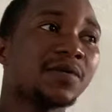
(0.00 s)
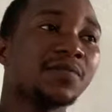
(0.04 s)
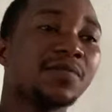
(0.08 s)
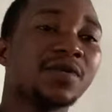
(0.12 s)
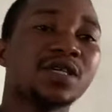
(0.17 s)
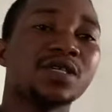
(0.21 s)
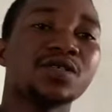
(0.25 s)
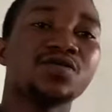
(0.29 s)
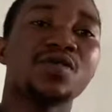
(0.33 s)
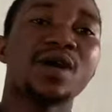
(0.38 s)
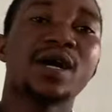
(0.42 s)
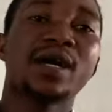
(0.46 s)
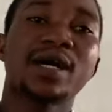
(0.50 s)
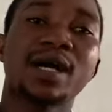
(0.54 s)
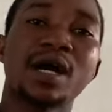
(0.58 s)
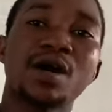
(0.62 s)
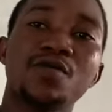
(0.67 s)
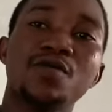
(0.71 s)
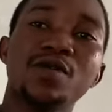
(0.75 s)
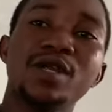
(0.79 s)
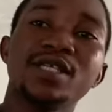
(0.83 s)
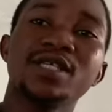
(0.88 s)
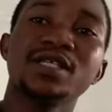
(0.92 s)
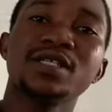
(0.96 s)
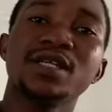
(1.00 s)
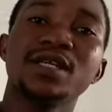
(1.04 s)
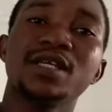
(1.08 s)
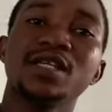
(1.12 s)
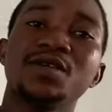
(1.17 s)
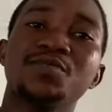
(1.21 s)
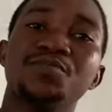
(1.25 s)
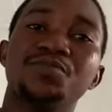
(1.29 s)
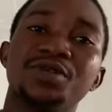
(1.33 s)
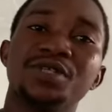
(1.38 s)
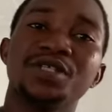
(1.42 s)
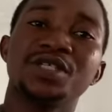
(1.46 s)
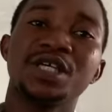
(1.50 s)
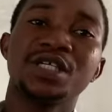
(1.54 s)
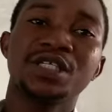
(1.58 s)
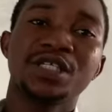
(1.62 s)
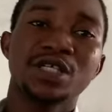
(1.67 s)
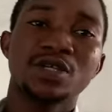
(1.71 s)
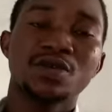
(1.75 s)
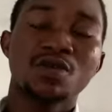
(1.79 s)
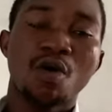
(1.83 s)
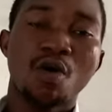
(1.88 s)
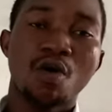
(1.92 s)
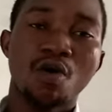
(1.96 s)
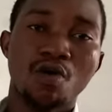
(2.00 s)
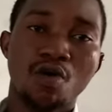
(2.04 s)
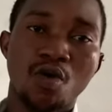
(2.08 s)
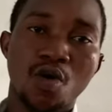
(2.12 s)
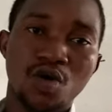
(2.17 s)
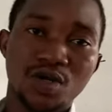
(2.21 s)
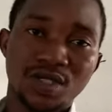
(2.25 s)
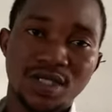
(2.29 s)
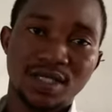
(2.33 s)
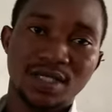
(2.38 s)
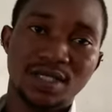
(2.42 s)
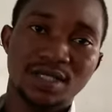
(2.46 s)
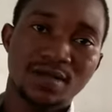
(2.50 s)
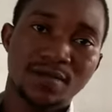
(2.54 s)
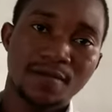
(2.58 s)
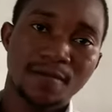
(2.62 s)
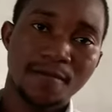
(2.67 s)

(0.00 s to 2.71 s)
means we are calculating the depreciation on cost.